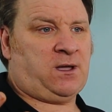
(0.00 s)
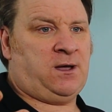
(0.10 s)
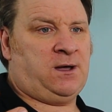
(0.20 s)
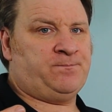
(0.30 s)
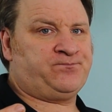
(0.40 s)

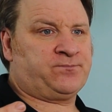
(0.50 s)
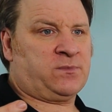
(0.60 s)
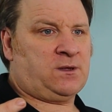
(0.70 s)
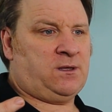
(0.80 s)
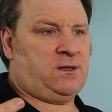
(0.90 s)
um,
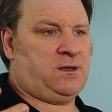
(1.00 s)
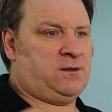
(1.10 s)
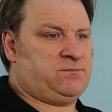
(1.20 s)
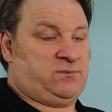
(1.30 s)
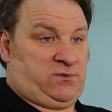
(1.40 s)

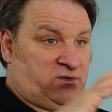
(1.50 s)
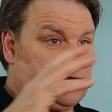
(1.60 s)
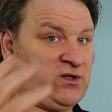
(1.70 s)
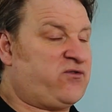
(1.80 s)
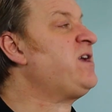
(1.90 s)
uh,
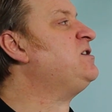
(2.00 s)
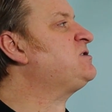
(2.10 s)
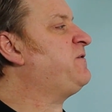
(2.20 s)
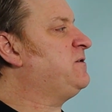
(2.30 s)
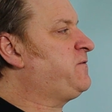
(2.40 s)
the
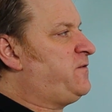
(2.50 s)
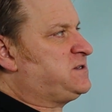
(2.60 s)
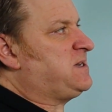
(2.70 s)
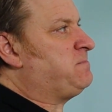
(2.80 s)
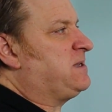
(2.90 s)
drainage field for a
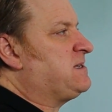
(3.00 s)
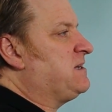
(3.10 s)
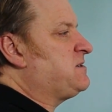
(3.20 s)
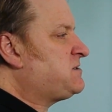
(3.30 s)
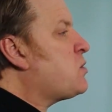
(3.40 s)
septic
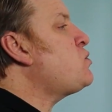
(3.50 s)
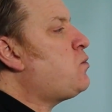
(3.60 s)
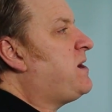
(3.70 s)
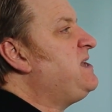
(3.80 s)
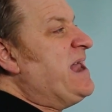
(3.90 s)
tank. Soak
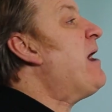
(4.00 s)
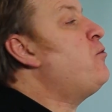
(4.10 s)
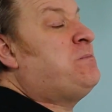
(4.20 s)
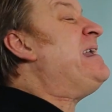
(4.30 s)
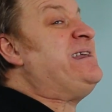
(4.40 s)
away
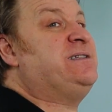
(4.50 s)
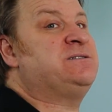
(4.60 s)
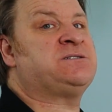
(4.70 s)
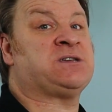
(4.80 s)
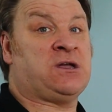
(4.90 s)
now
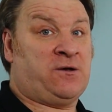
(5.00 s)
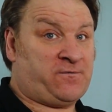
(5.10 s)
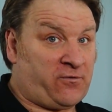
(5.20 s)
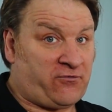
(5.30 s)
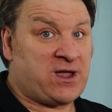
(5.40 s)
means
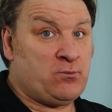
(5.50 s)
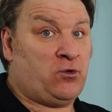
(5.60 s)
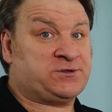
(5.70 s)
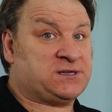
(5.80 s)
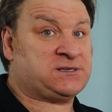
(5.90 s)
for
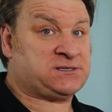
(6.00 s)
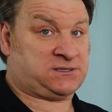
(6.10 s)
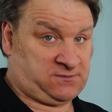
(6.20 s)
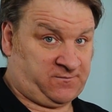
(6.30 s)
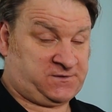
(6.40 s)
rainwater
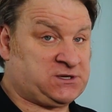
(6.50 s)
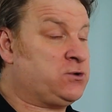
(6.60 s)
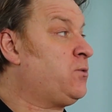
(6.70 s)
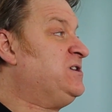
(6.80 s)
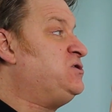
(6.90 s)

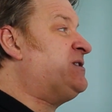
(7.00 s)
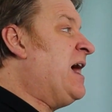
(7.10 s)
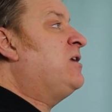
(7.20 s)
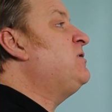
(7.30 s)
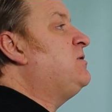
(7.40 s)
soakaways. You
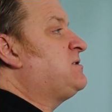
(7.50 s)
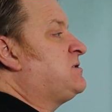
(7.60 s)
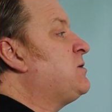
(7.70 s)
cannot use a